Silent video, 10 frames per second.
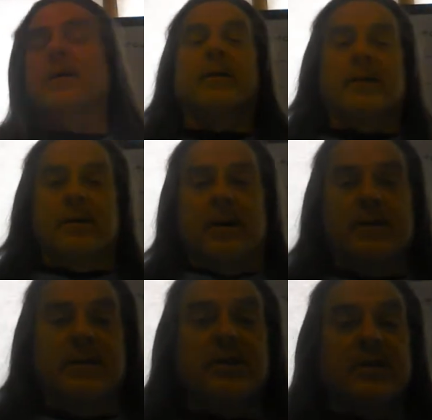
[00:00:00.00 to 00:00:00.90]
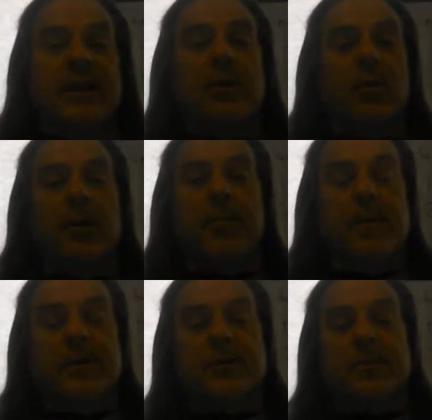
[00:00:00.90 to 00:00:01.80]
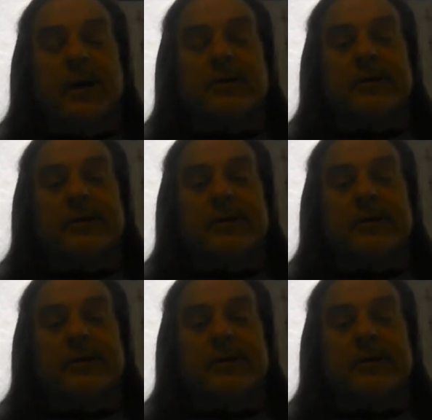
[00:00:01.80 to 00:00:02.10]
This is an equilibrium expression,